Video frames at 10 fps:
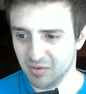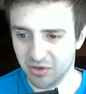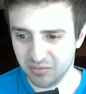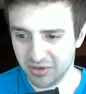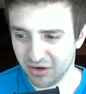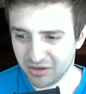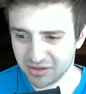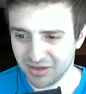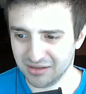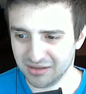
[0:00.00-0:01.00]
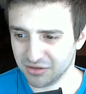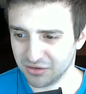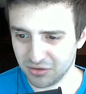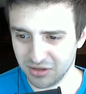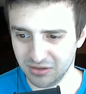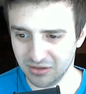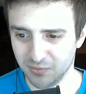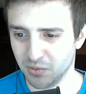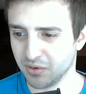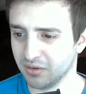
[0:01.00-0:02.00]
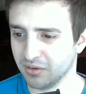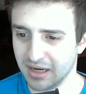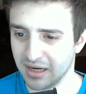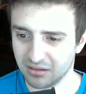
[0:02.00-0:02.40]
build, but it also has assertions for like